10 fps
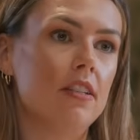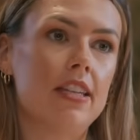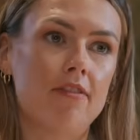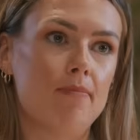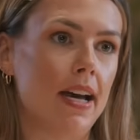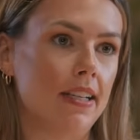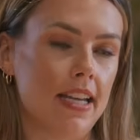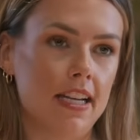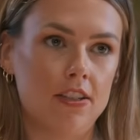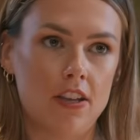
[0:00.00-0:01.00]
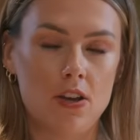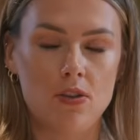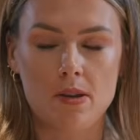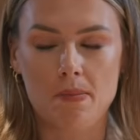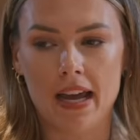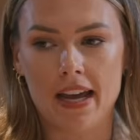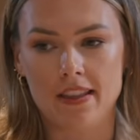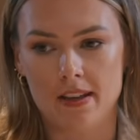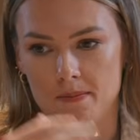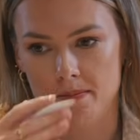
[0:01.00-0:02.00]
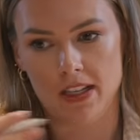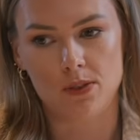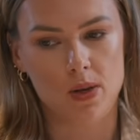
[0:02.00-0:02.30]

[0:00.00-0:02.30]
the ZEV mandate, so the plan that means